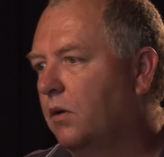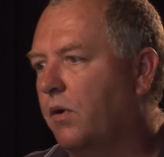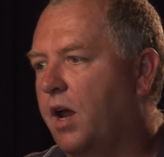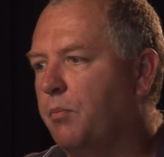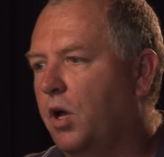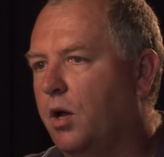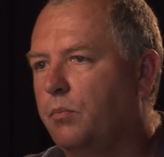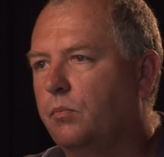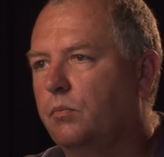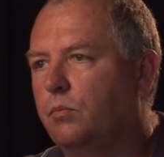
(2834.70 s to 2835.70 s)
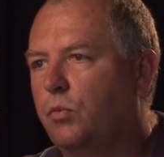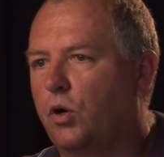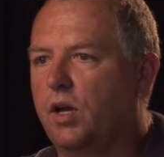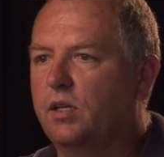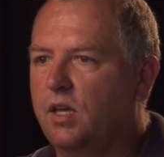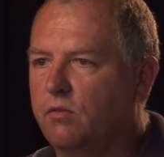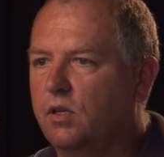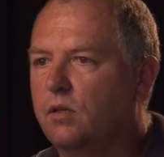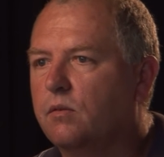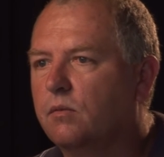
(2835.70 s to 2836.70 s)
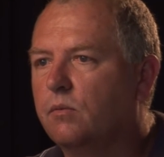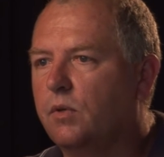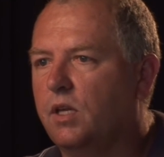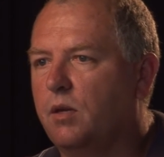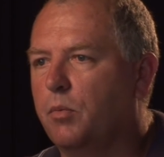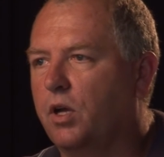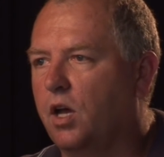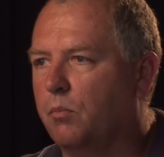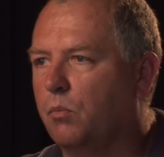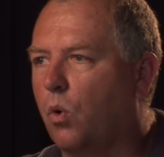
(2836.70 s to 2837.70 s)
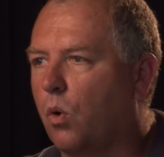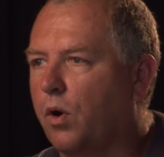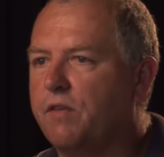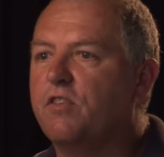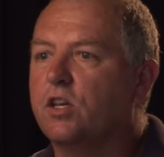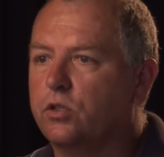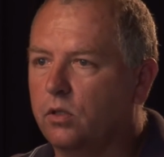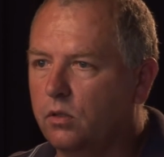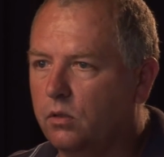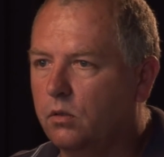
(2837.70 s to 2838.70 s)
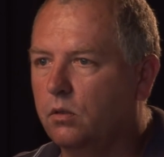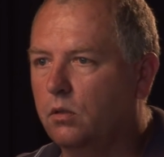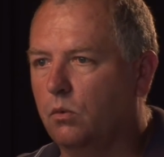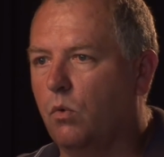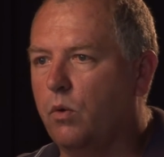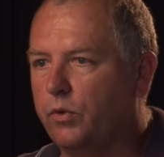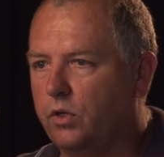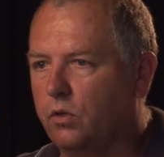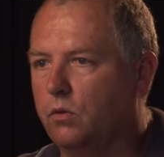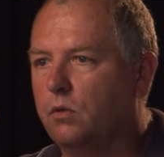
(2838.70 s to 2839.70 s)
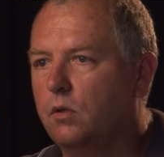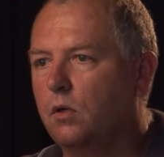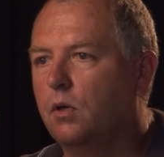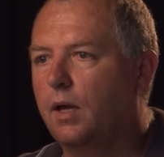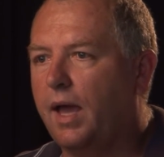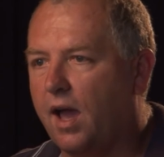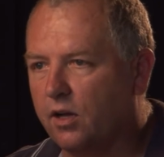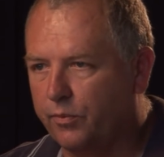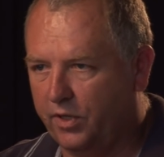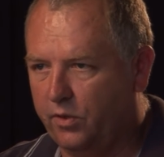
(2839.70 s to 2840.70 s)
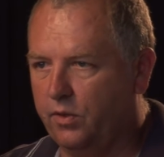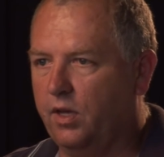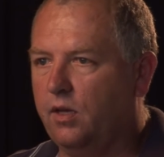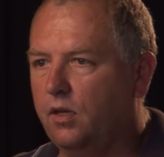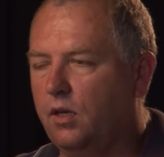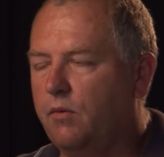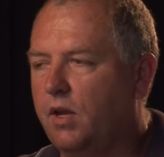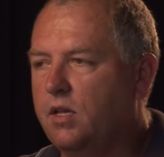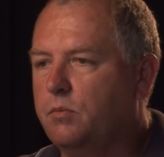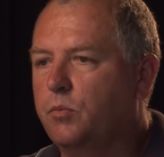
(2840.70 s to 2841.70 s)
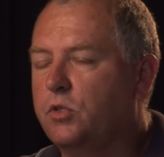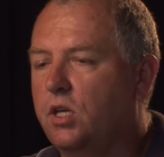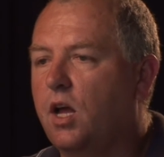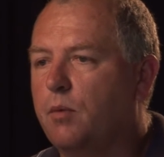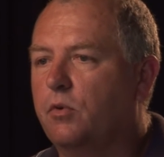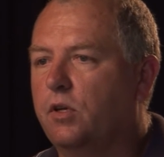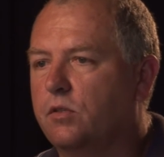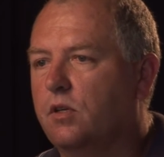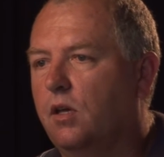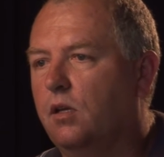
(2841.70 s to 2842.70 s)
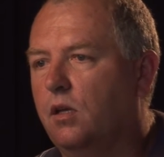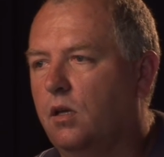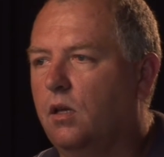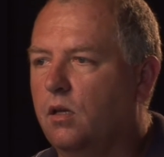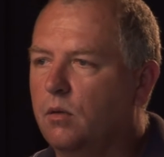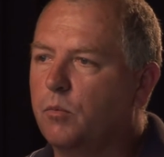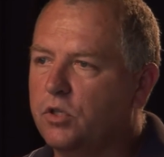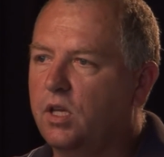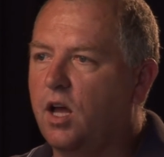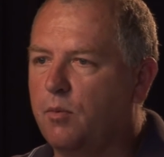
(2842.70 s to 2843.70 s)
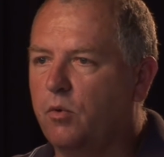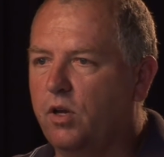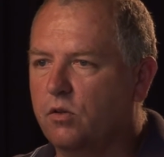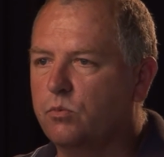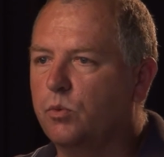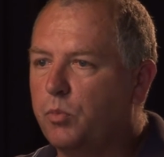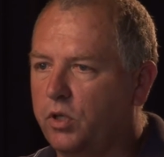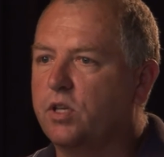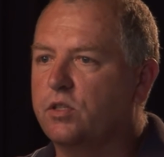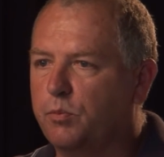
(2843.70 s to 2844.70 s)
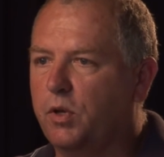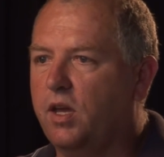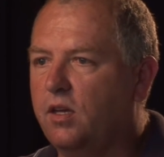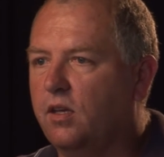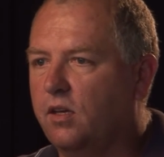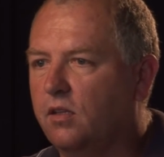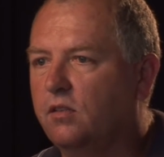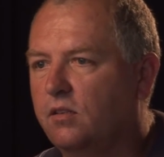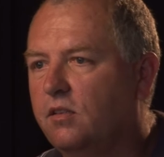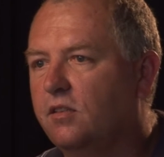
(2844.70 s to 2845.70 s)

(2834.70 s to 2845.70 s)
ramp up productivity. We need to become more efficient in what we do. How can we do that? And they would ask the machine operators that, and machine operators would participate and,